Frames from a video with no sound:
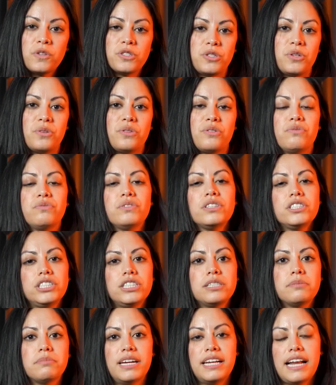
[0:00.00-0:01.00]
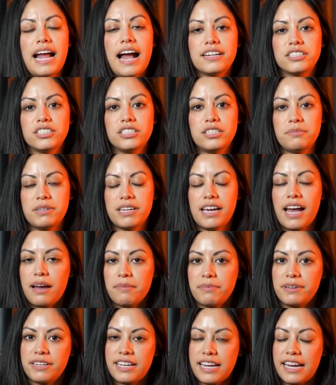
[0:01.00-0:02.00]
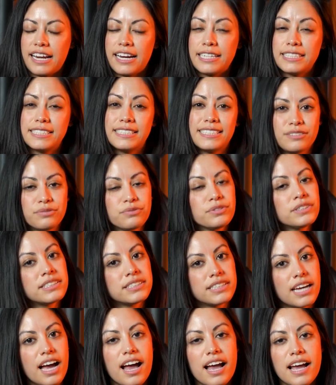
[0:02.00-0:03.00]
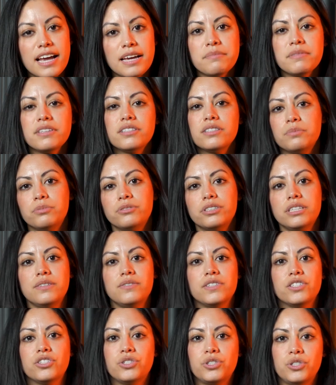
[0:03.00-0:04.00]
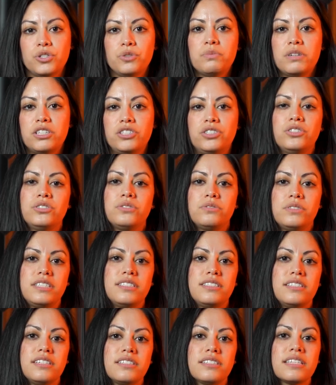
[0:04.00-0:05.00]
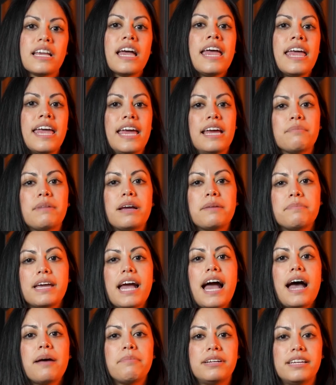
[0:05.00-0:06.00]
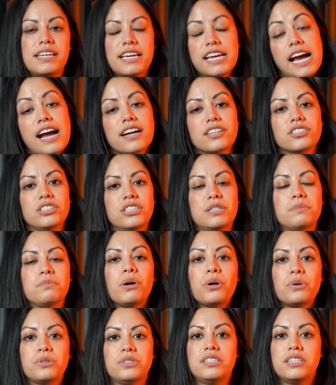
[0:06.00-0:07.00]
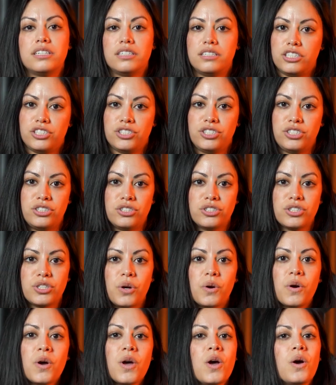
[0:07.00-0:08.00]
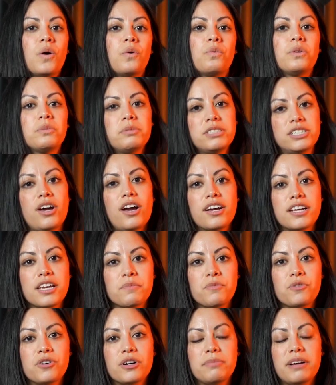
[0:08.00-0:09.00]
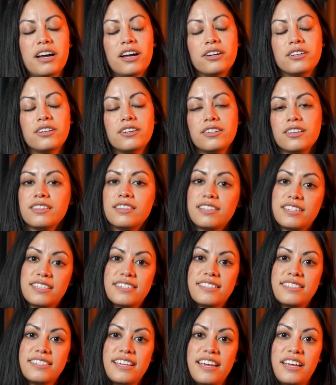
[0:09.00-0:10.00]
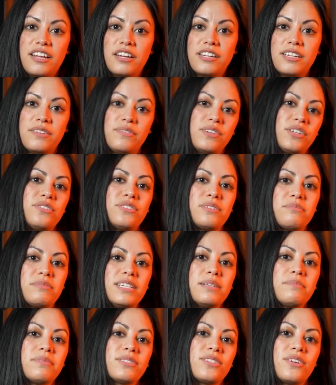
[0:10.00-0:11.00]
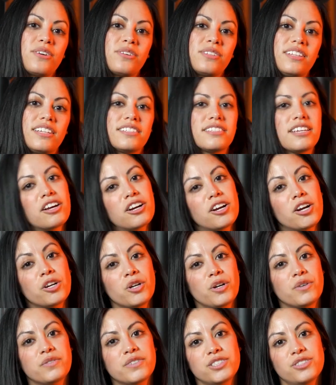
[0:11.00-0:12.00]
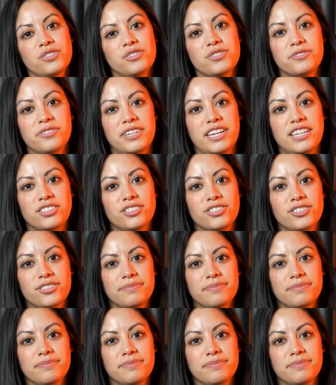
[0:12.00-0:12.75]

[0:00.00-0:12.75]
So the flinching might actually be happening at a different time than the previous two mentioned reasons, and might be happening actually post-ignition. So we'll be talking more about this and giving you some tips. So let's head on over to the range.